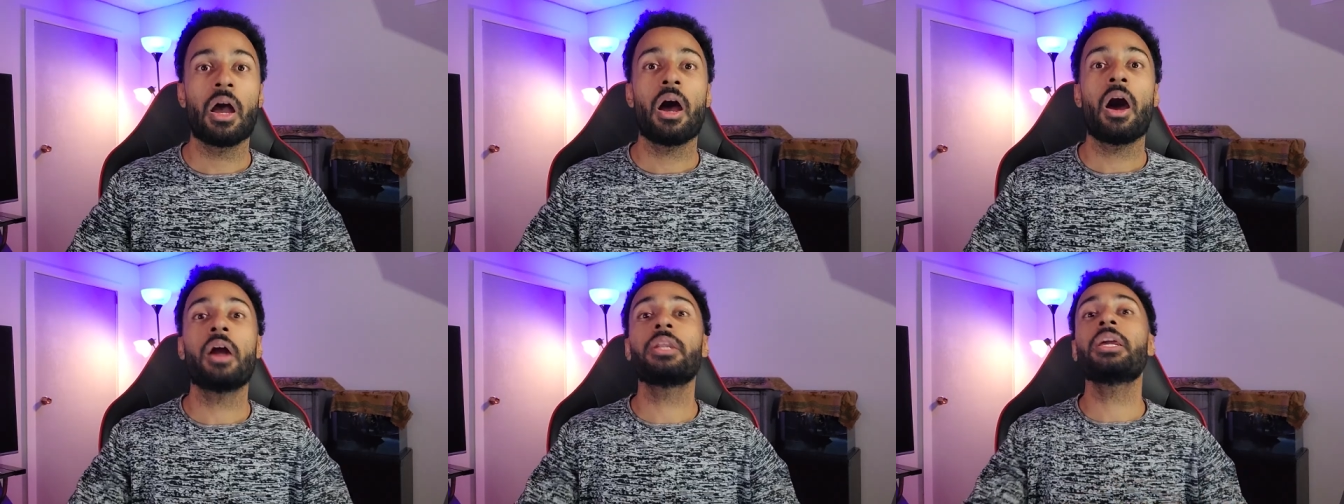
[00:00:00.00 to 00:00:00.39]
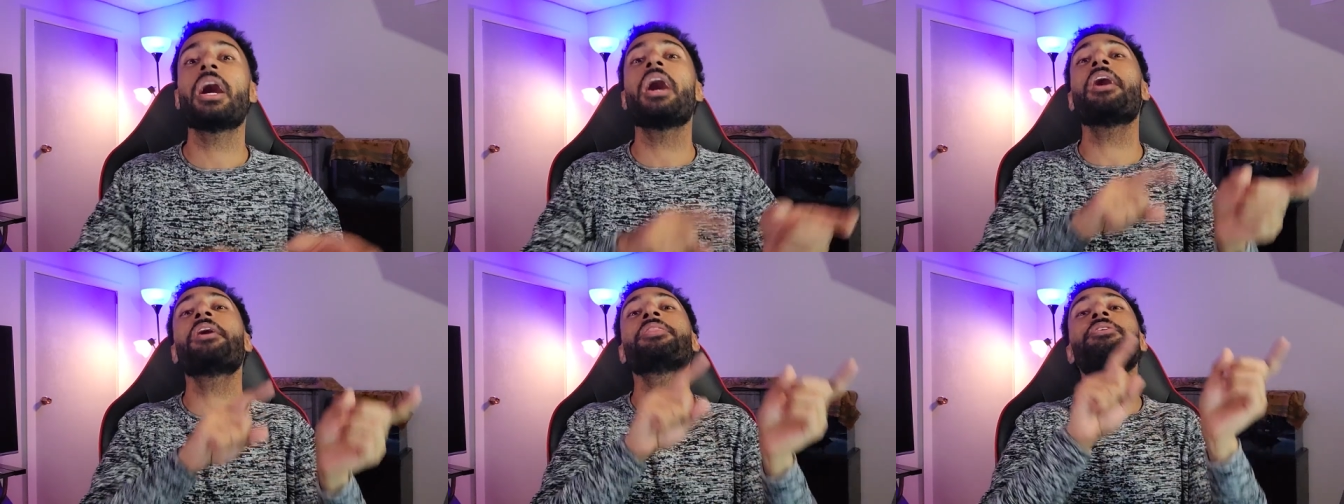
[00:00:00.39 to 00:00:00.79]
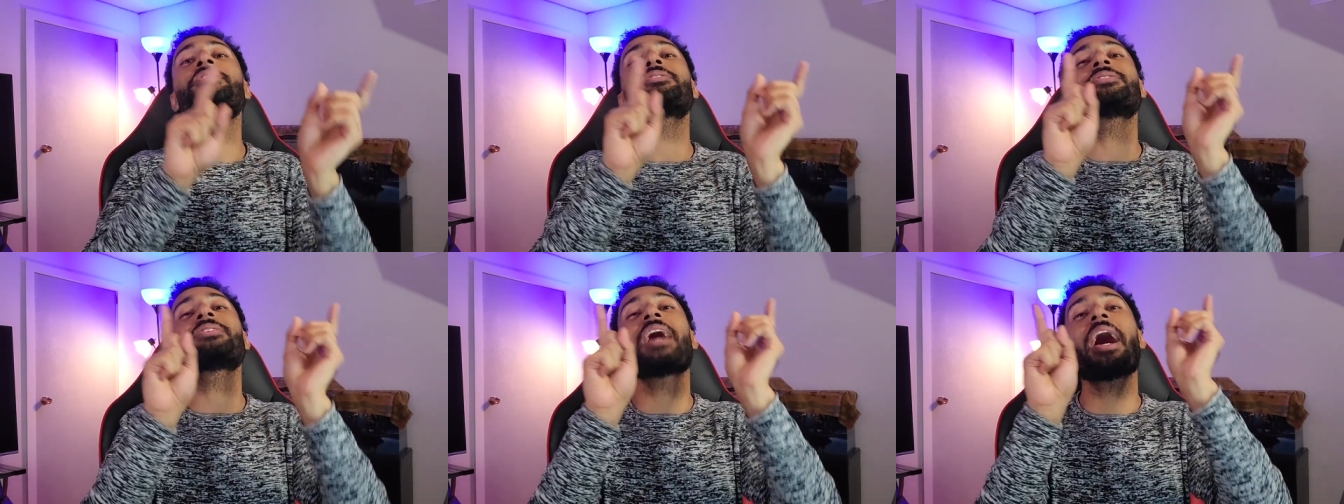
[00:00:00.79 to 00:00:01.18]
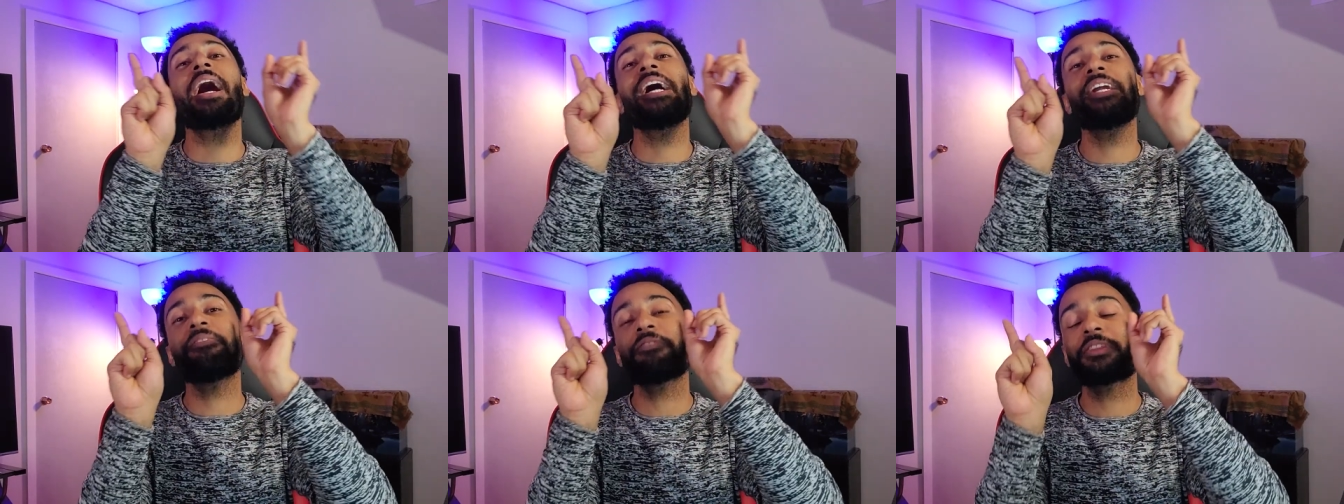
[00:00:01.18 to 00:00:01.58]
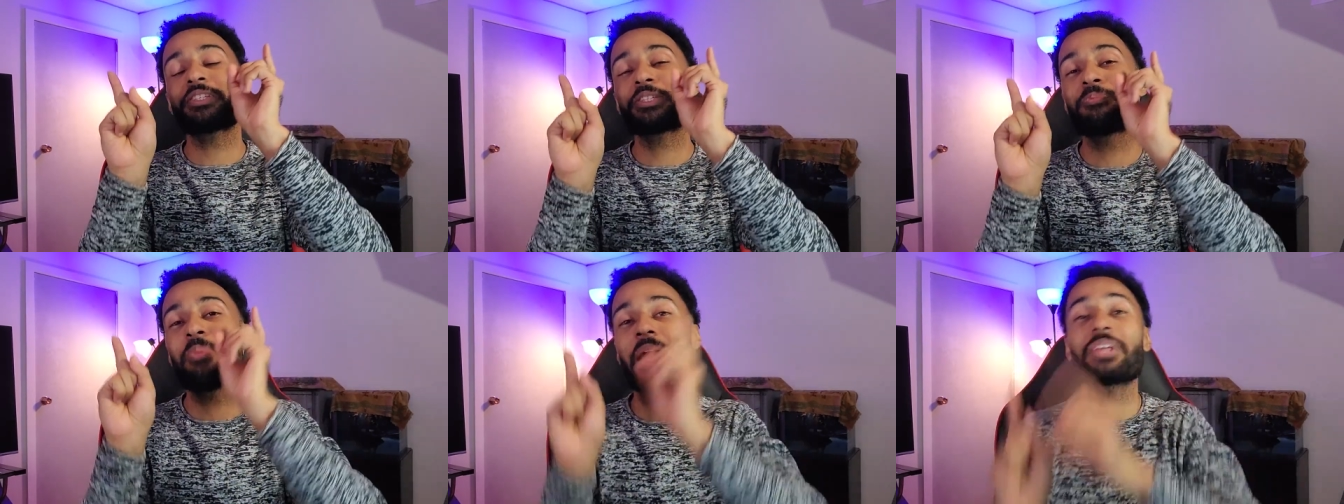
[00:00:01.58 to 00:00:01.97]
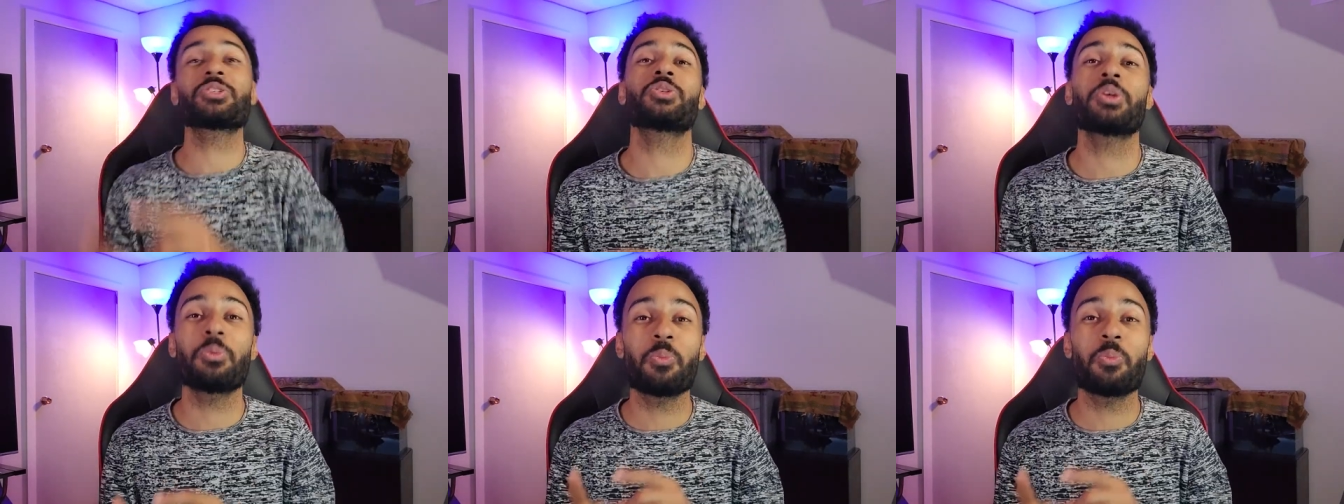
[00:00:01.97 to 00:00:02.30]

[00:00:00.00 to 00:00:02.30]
On the other side of the spectrum,